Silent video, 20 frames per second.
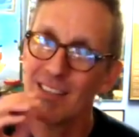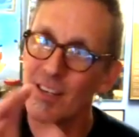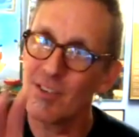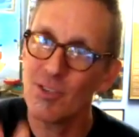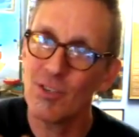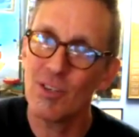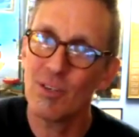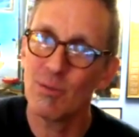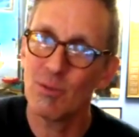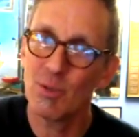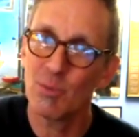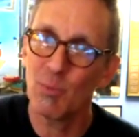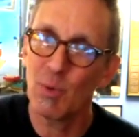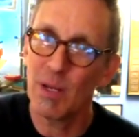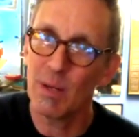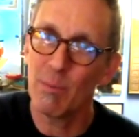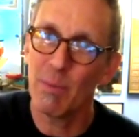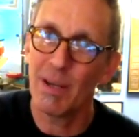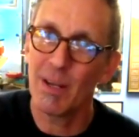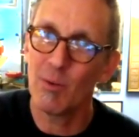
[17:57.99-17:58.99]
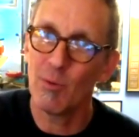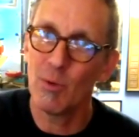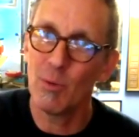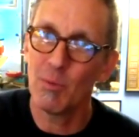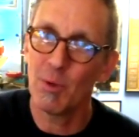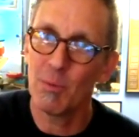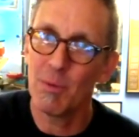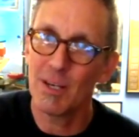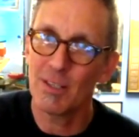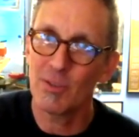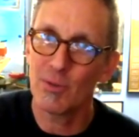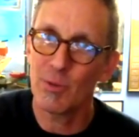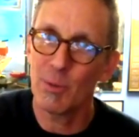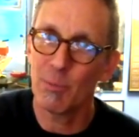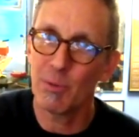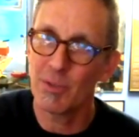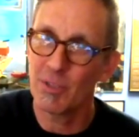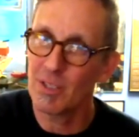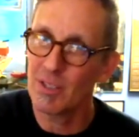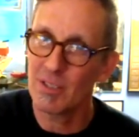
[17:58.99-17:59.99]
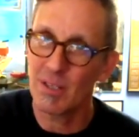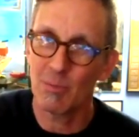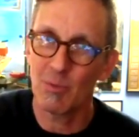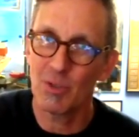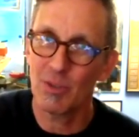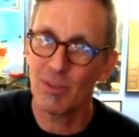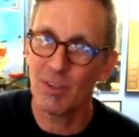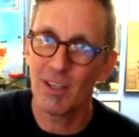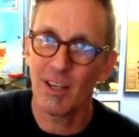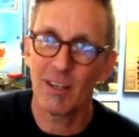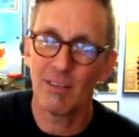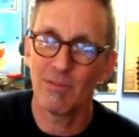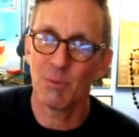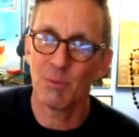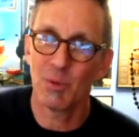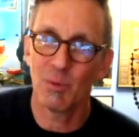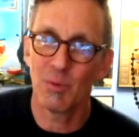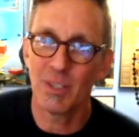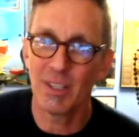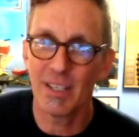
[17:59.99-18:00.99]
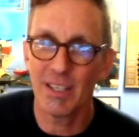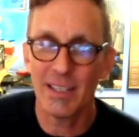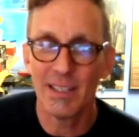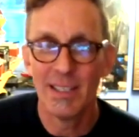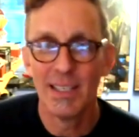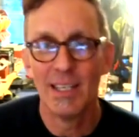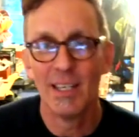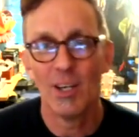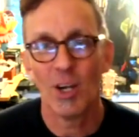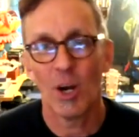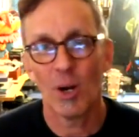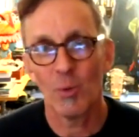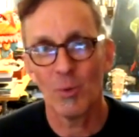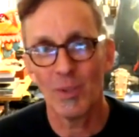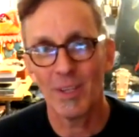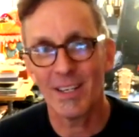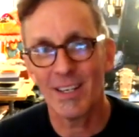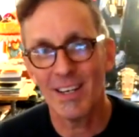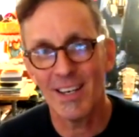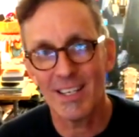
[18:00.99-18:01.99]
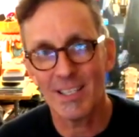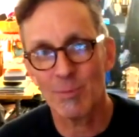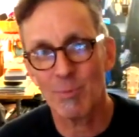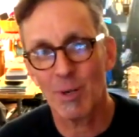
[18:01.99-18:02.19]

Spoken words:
I shouldn't spread a bad rumor about strippers, because I'm sure a lot are really nice.